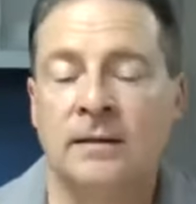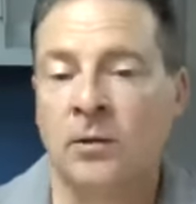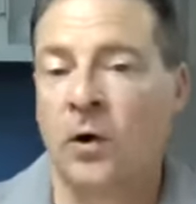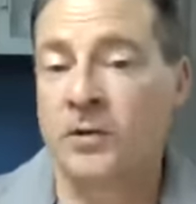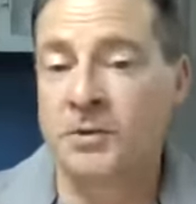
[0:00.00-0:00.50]

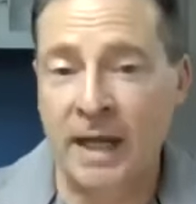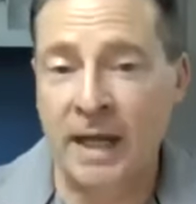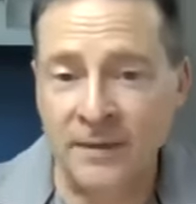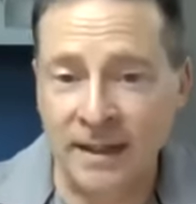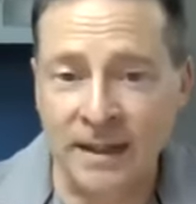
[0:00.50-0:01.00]

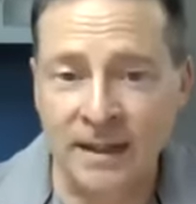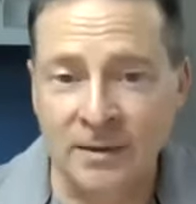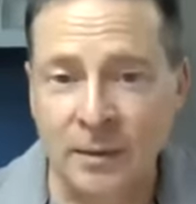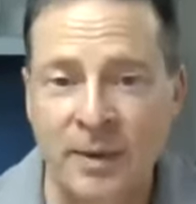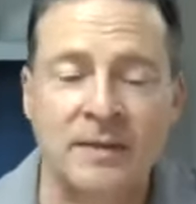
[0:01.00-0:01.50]
Longevity
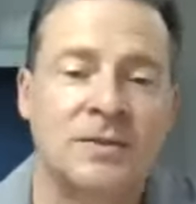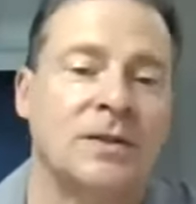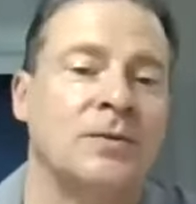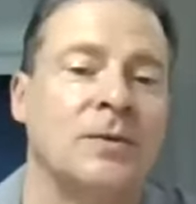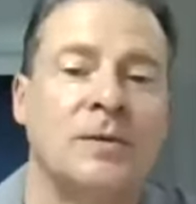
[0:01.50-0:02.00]
depends on your